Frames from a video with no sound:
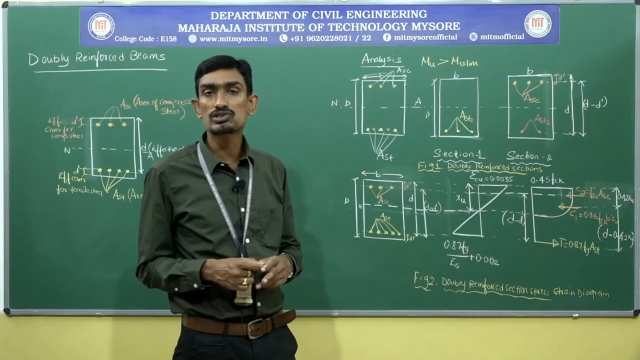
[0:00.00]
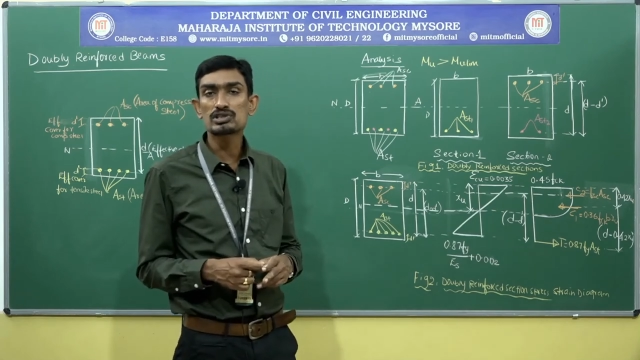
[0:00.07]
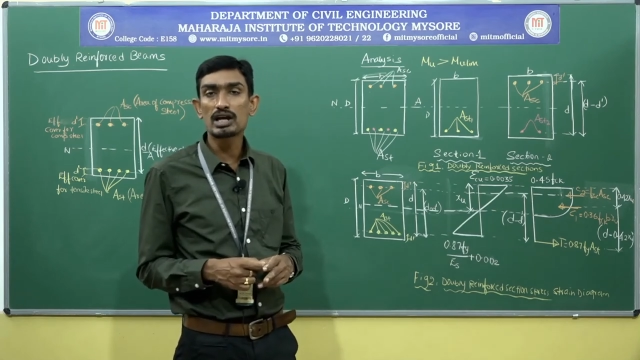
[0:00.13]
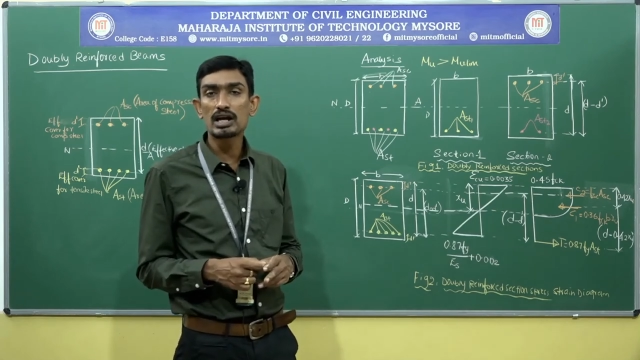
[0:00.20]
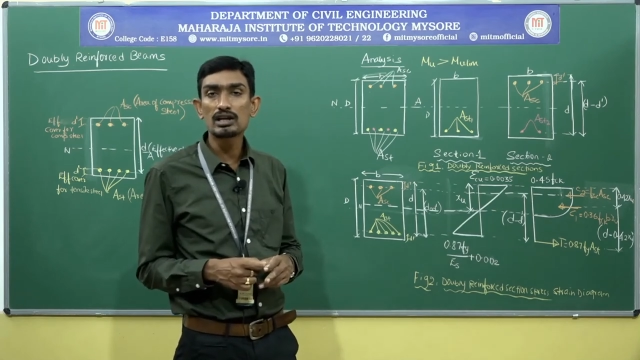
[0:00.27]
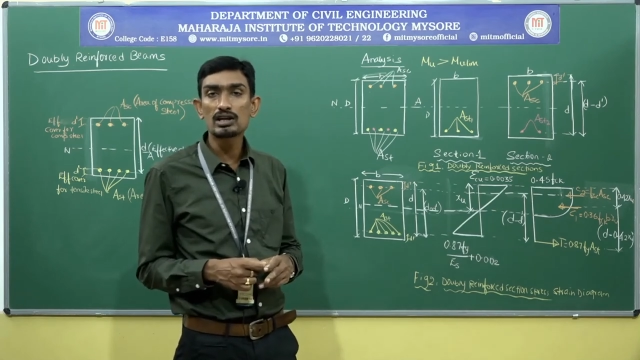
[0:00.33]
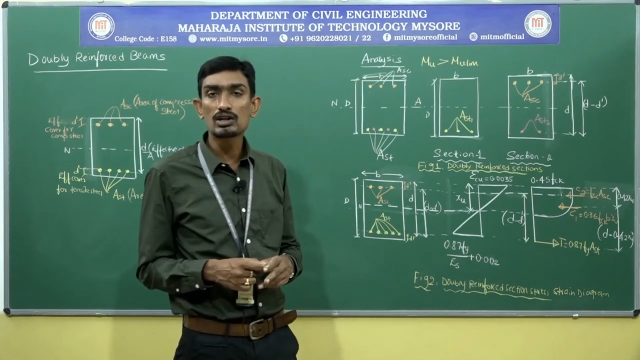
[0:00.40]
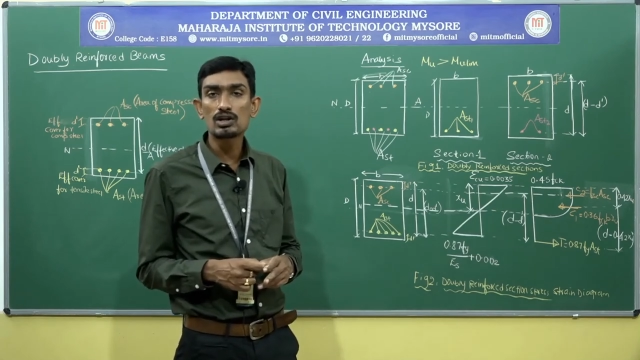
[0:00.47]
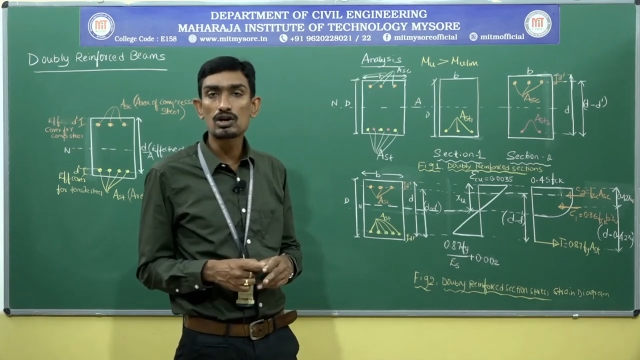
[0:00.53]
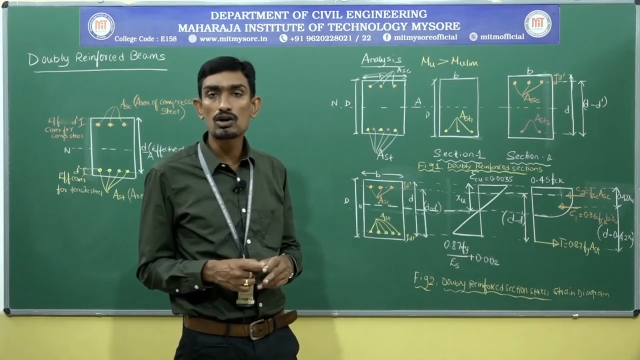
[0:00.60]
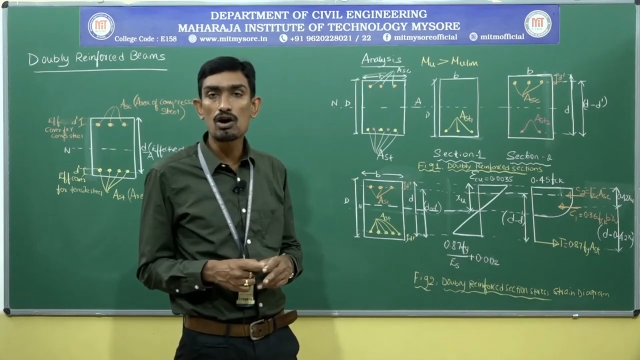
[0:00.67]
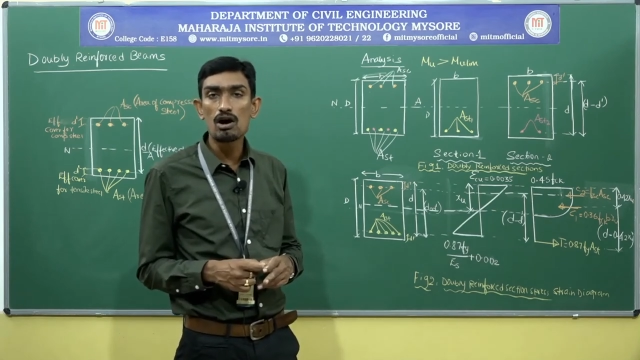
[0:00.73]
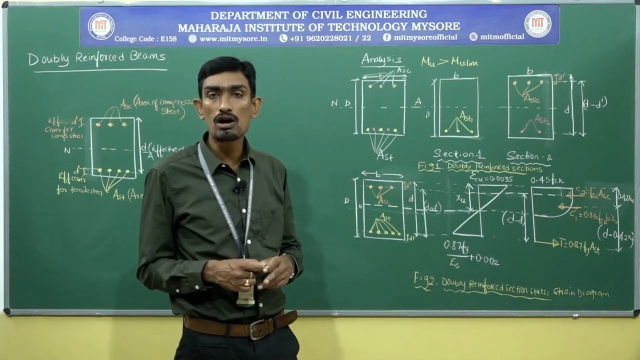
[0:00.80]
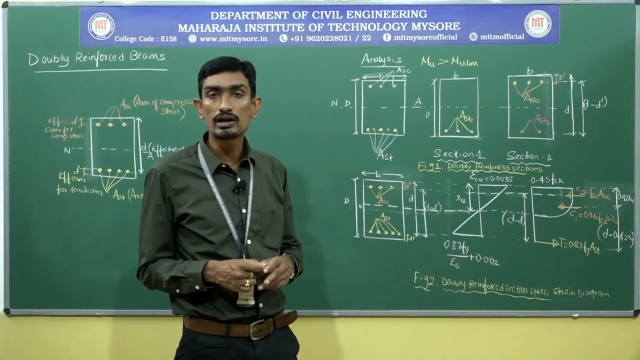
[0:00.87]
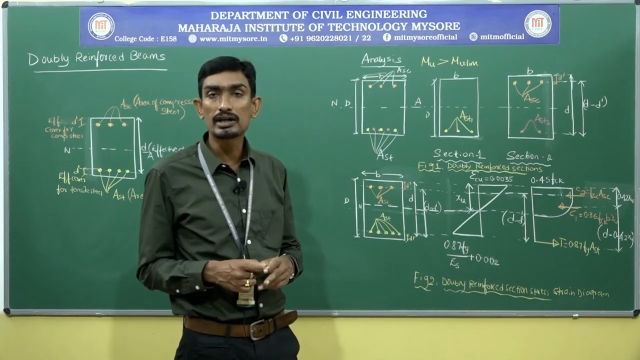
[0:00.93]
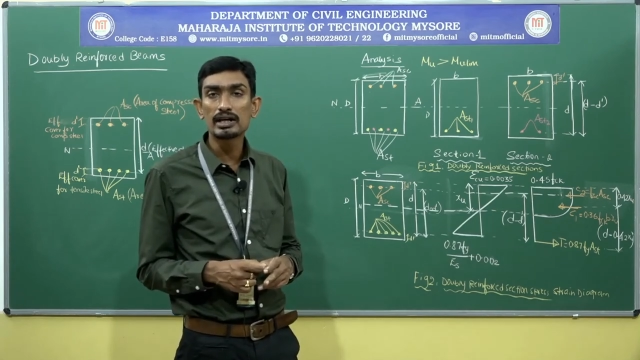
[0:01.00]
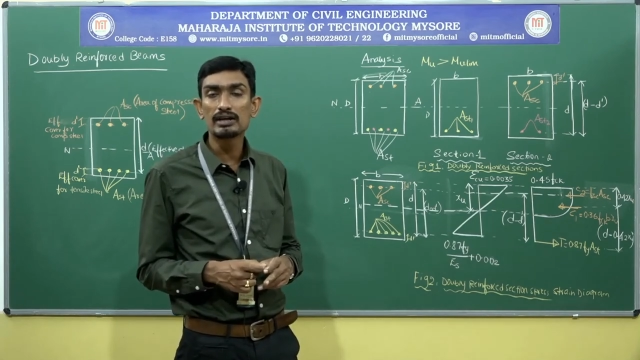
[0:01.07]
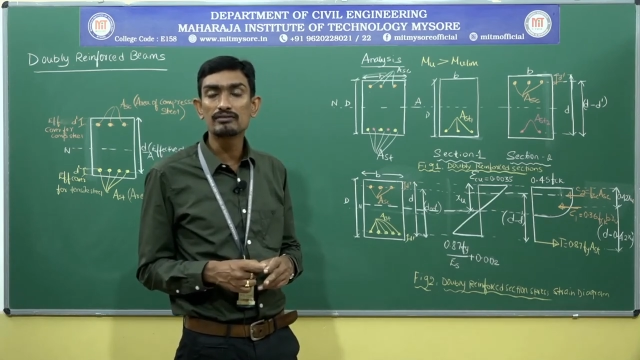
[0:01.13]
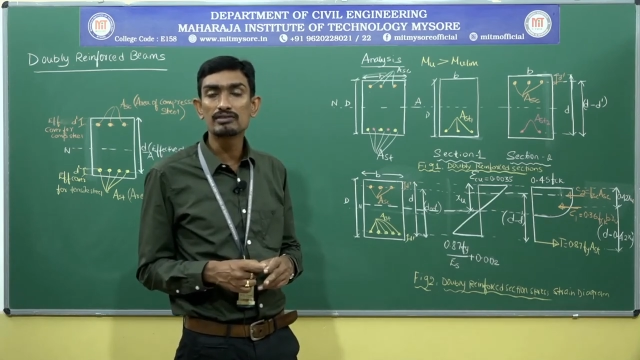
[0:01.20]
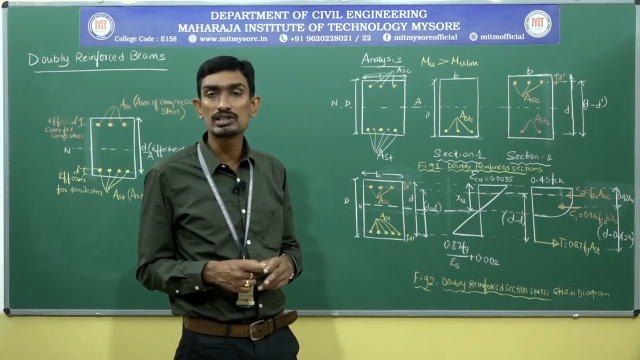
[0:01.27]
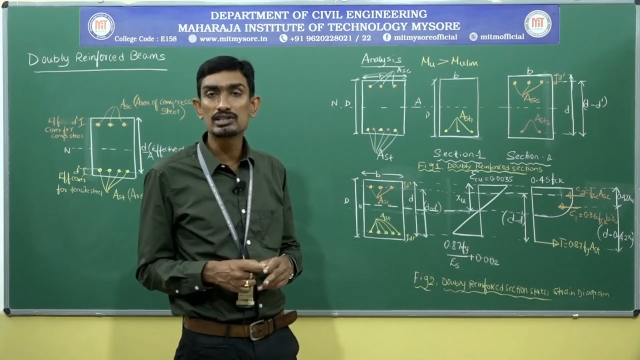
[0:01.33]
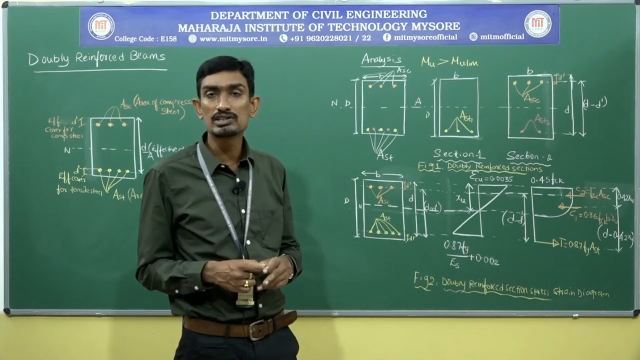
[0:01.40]
strain in the
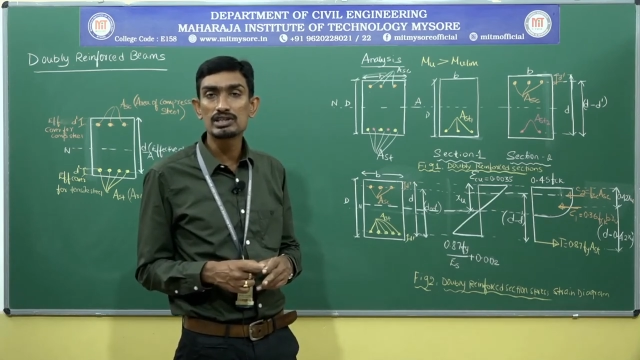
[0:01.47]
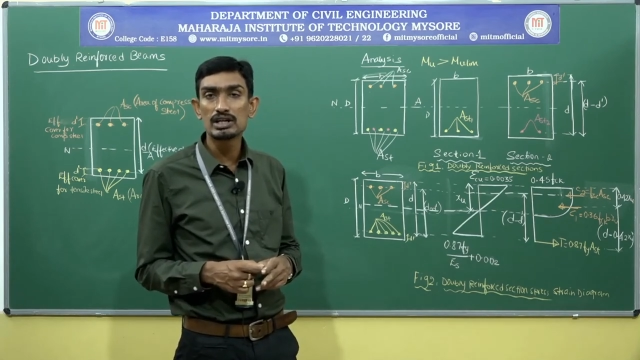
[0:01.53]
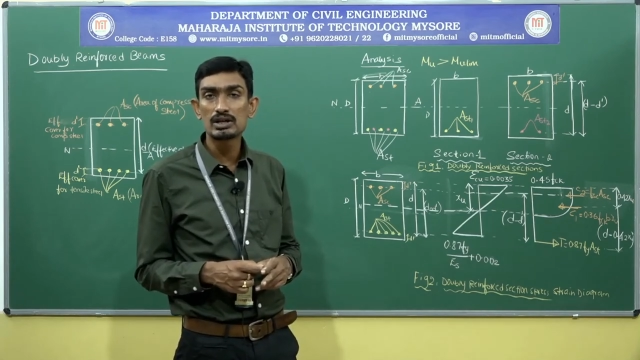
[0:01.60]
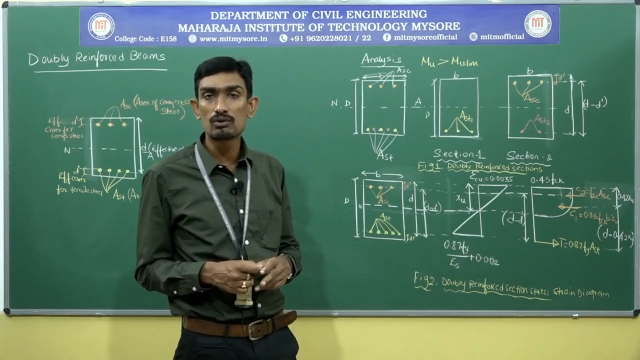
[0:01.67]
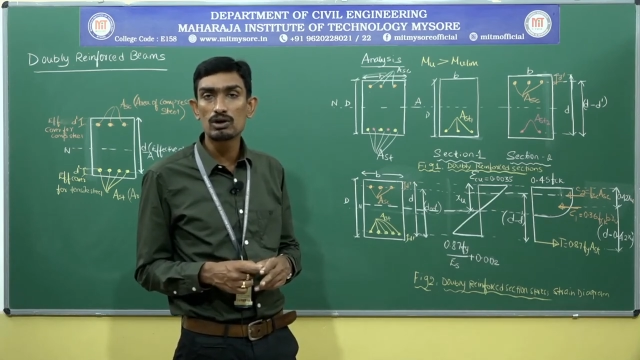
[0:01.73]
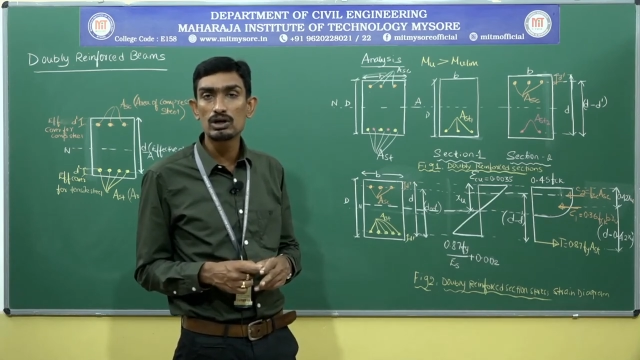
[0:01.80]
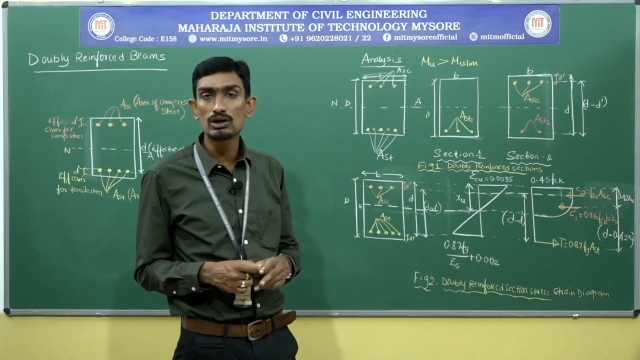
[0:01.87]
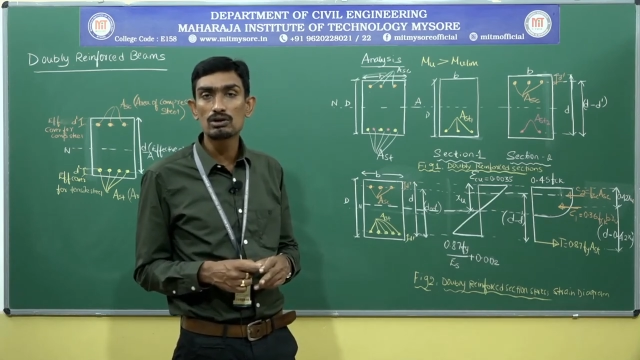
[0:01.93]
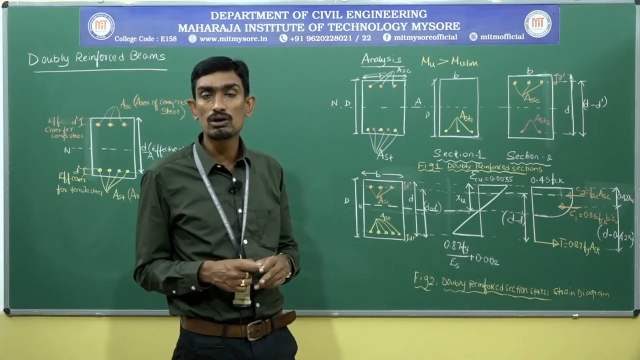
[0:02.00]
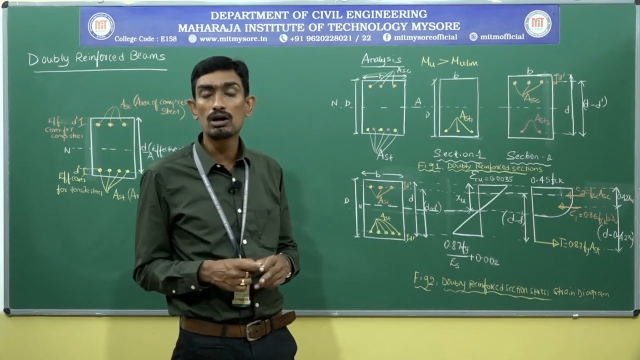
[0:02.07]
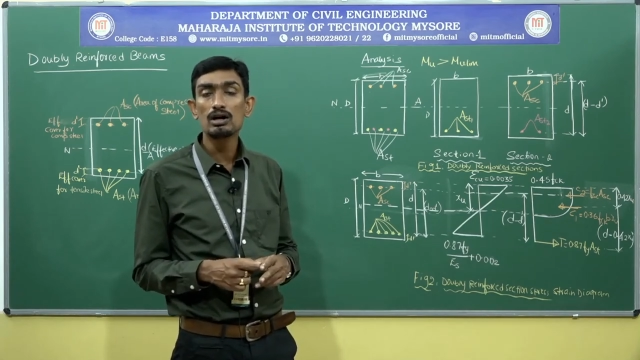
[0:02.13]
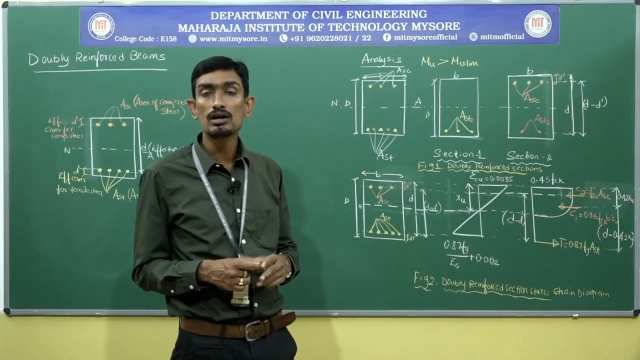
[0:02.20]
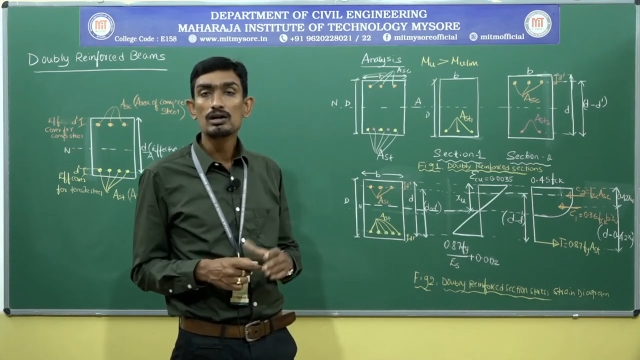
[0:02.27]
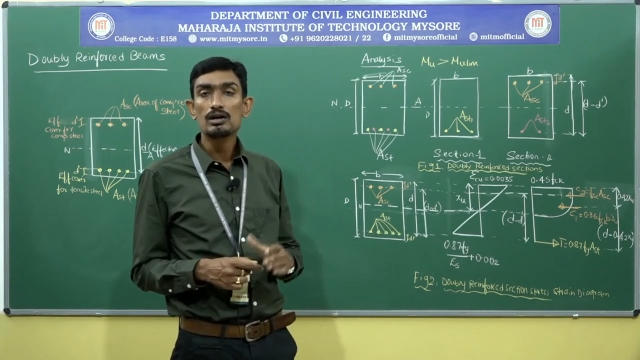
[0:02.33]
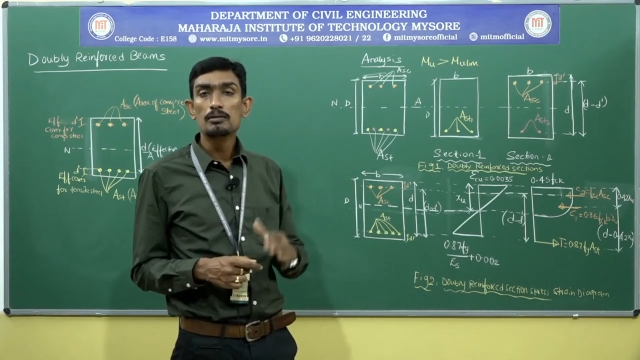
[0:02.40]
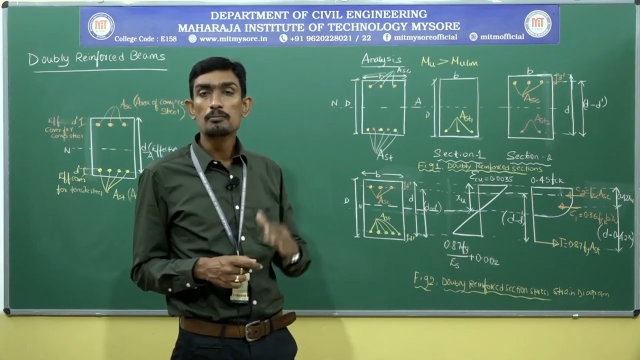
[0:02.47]
concrete, which is equal to